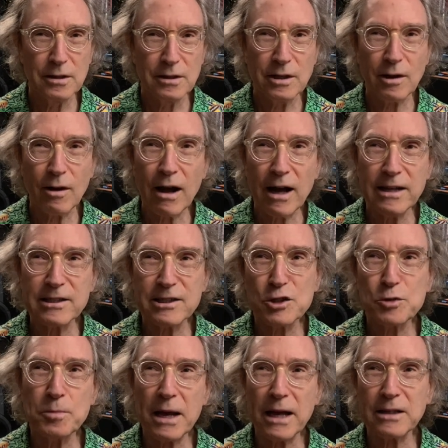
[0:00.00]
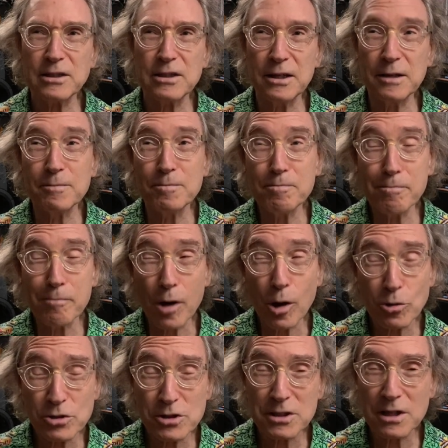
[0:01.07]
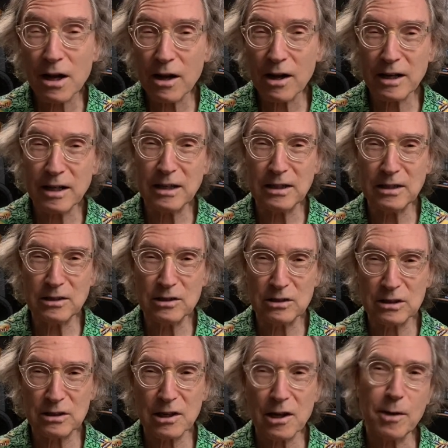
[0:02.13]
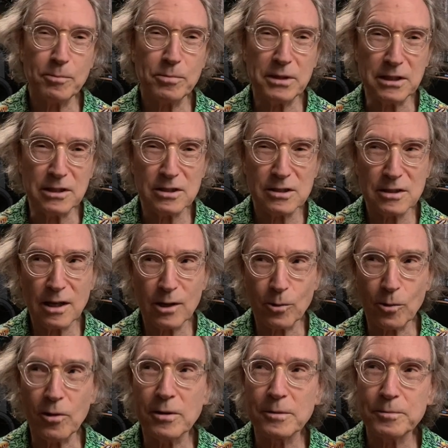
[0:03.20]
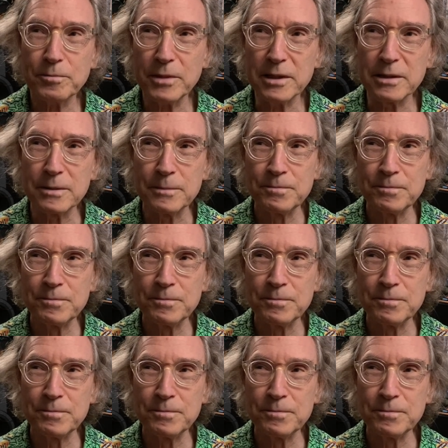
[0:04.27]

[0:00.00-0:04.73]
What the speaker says: Now, I expect that most high-end companies, not all, but